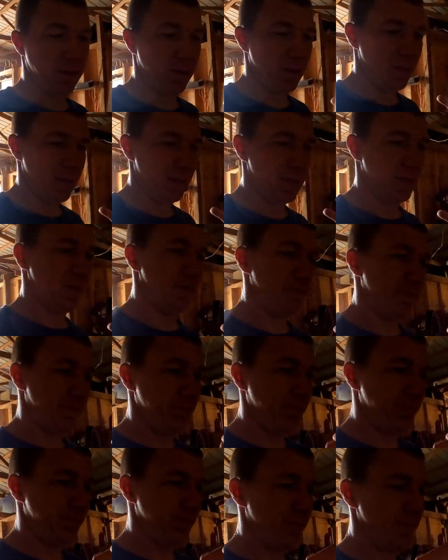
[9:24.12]
there's
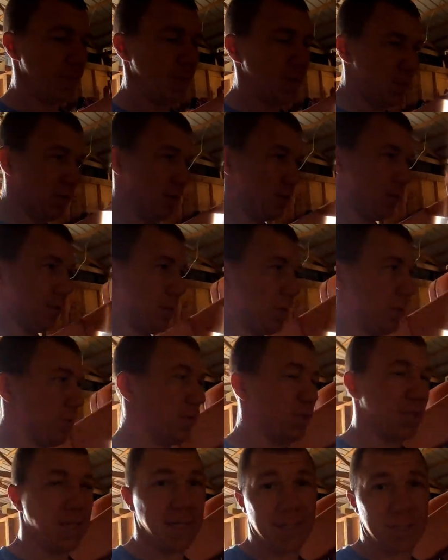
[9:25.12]

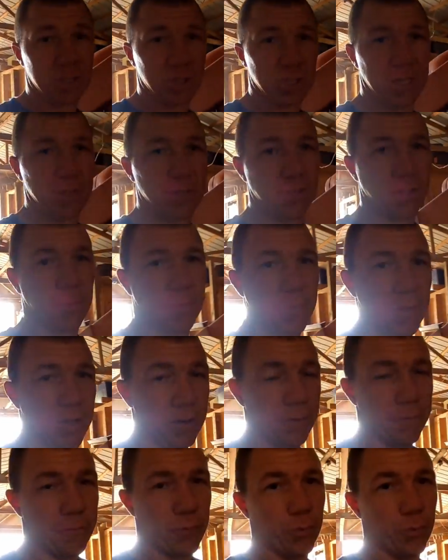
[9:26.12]
a heat exchanger up there